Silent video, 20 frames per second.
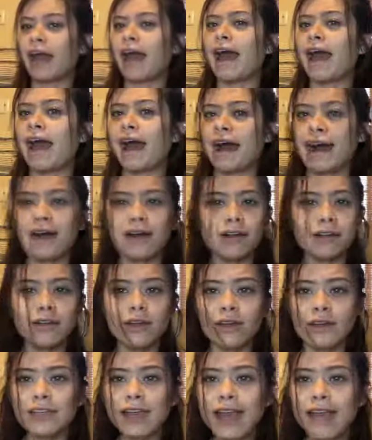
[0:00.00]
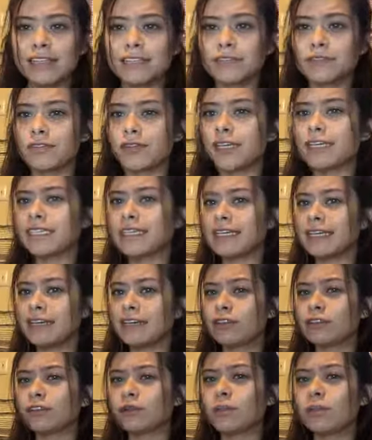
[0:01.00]
how long has forensic
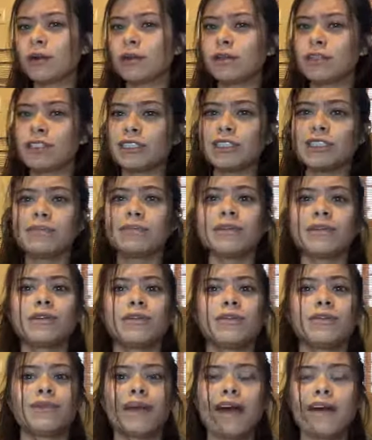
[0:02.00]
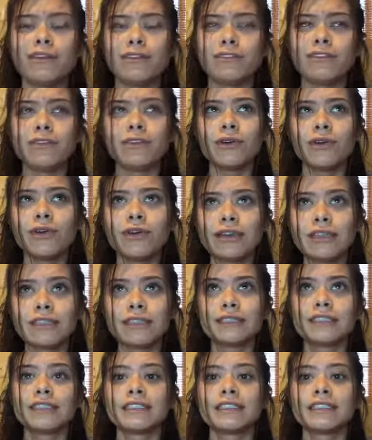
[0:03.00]
anthropology been around for?